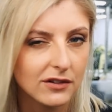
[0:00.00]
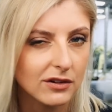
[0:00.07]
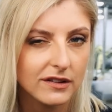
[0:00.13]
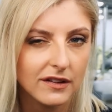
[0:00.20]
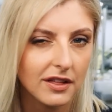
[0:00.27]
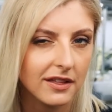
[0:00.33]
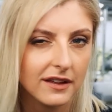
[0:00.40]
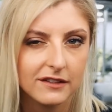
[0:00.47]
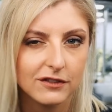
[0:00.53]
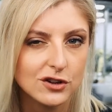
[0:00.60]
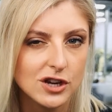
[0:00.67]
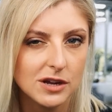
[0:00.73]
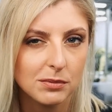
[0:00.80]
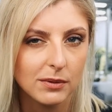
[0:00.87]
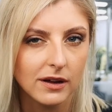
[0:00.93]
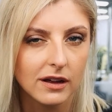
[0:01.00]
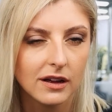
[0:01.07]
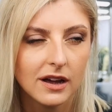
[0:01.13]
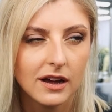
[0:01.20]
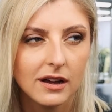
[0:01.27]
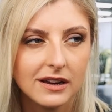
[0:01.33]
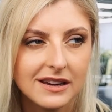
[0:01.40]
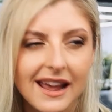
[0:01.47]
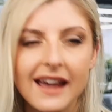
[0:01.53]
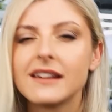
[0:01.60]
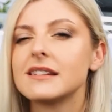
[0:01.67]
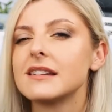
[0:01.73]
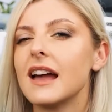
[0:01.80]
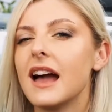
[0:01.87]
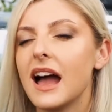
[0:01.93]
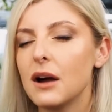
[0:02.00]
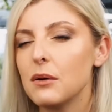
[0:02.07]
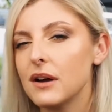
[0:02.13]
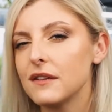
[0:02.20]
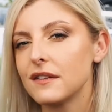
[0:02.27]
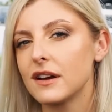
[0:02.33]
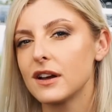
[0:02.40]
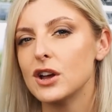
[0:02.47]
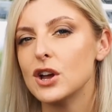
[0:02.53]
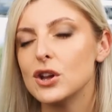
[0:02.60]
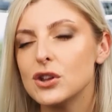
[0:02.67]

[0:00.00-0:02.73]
There's other things for cheaper. Yes, however,